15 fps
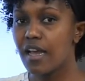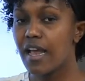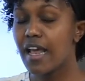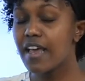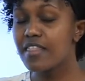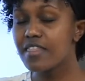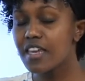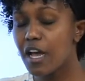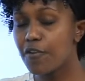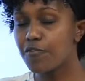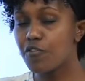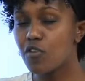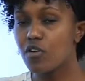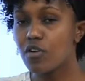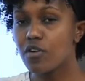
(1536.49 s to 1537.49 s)
and
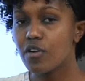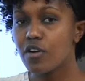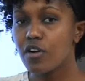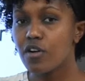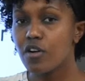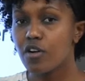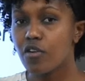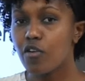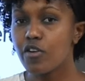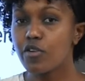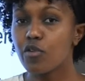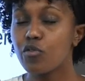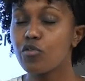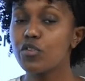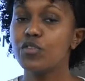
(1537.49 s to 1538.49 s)
therefore
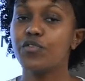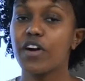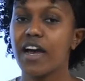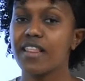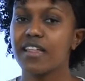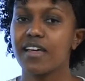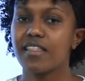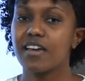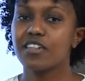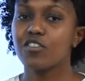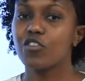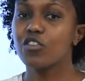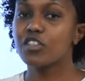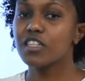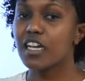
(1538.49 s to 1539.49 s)
conclude further that
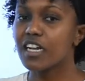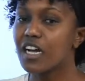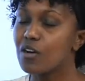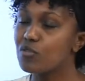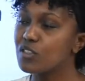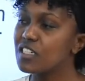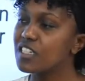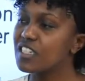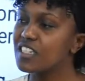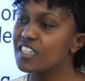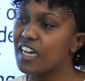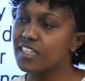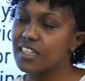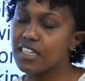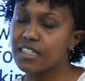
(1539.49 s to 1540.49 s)
cost accounting is
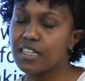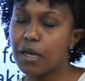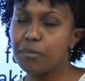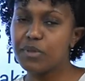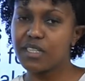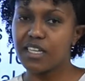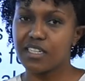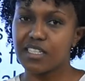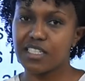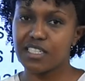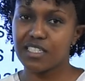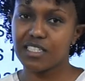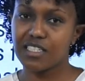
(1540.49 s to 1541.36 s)
just a subset